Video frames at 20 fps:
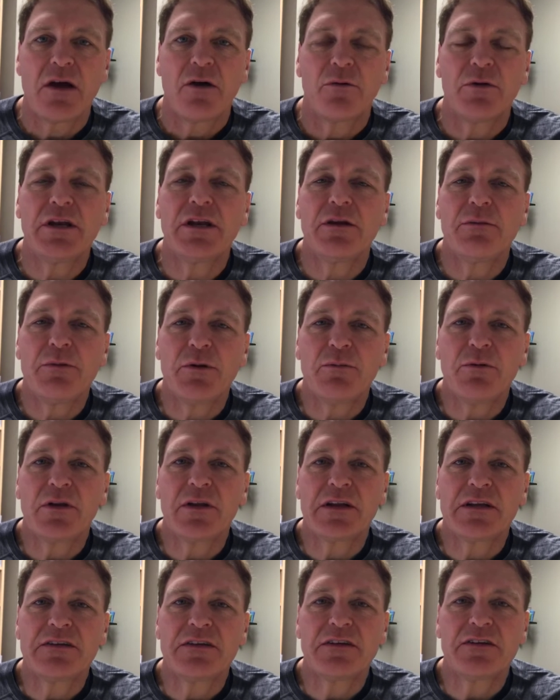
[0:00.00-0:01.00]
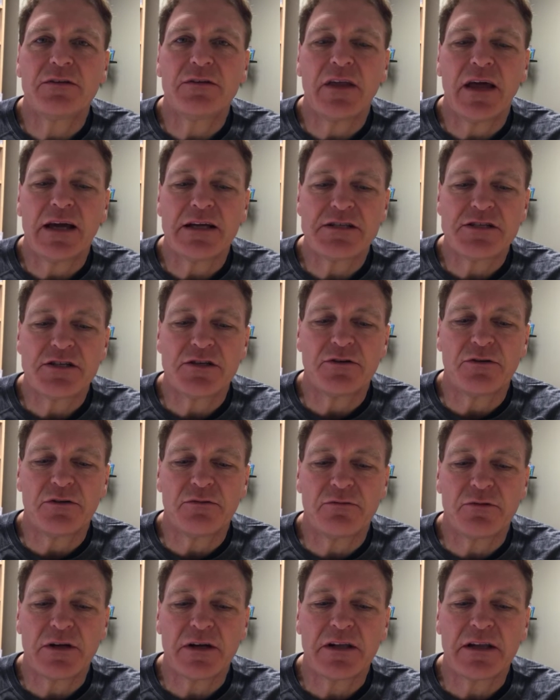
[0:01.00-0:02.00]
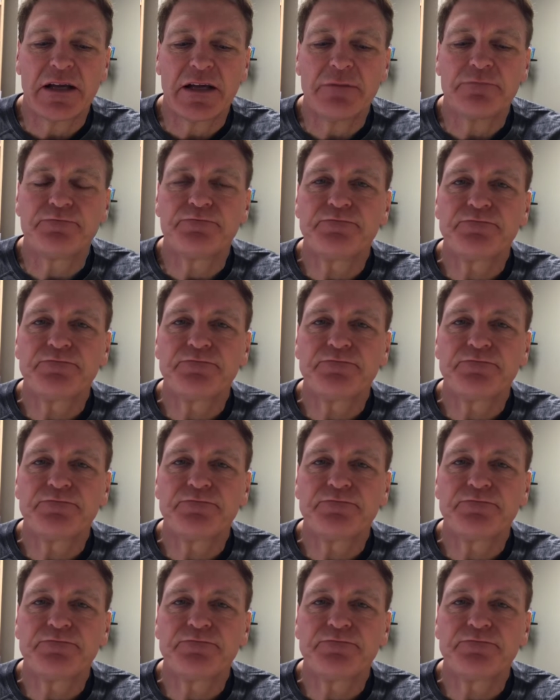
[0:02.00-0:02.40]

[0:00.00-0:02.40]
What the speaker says: We need to be willing to do that too and really